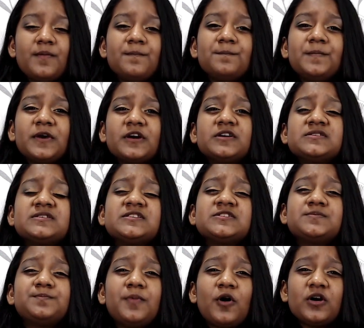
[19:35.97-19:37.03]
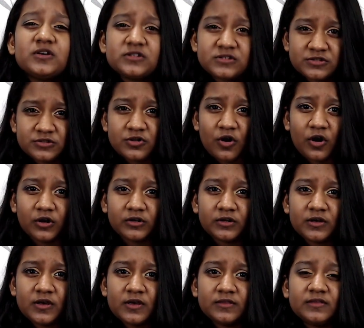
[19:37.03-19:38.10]
because his boss thought
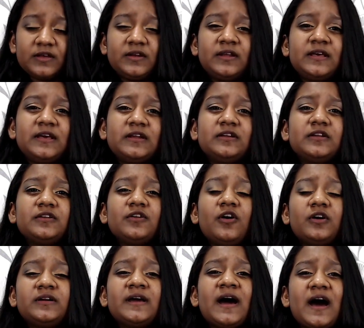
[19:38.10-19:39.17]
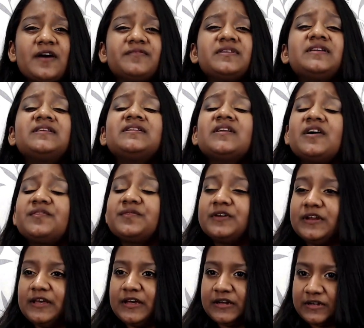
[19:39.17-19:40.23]
that he did not have enough
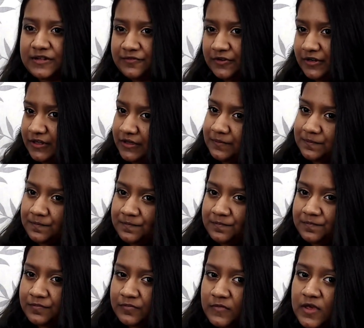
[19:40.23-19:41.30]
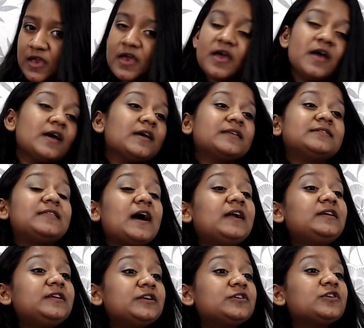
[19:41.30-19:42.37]
creativity. That
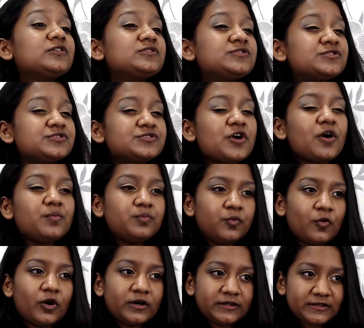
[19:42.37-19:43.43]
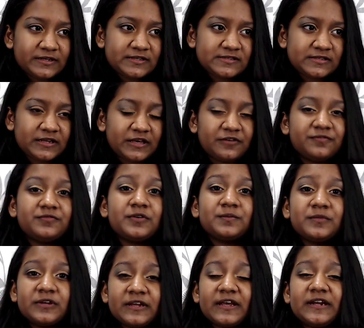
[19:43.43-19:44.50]
did not stop Walt Disney from
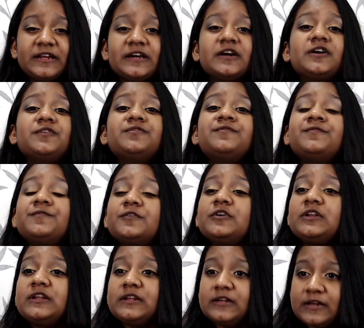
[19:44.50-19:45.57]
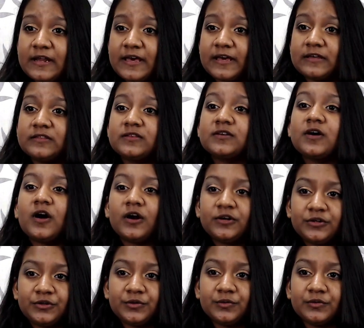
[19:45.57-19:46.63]
creating a full-length
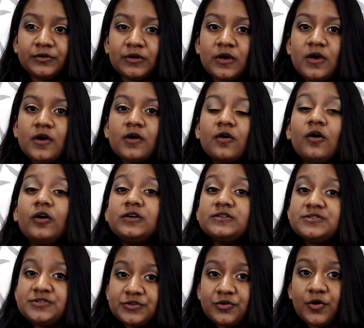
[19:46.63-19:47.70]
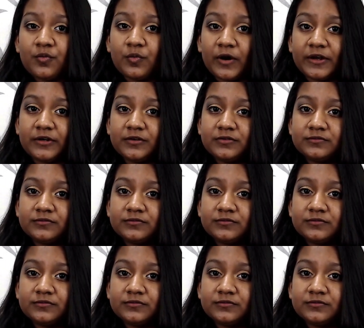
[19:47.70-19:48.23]
cartoon called Snow White.